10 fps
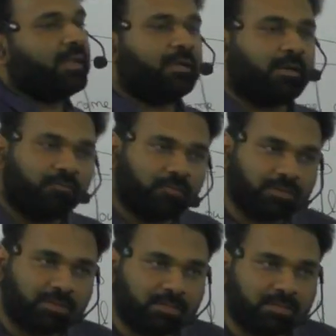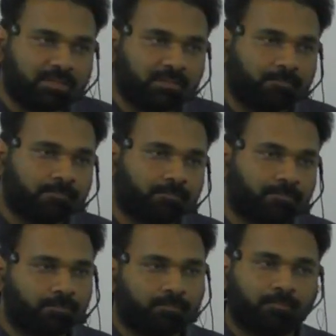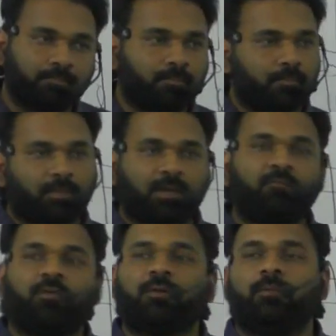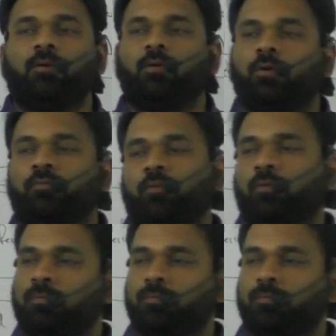any confusion in this? Comfortable all of you?